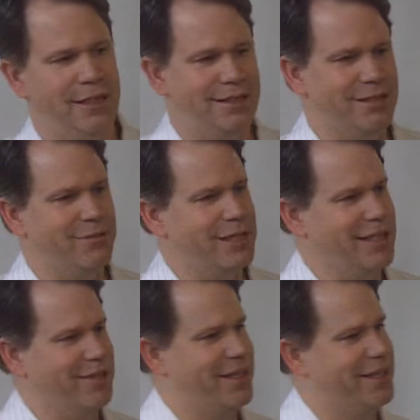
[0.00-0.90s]
they still want
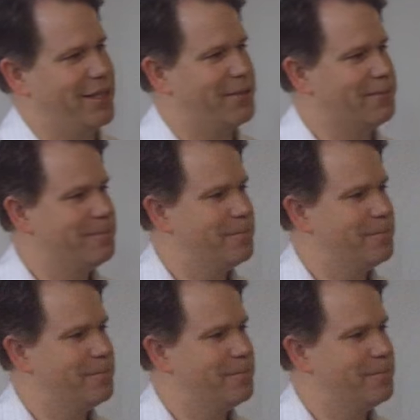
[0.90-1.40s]
to hear thank you.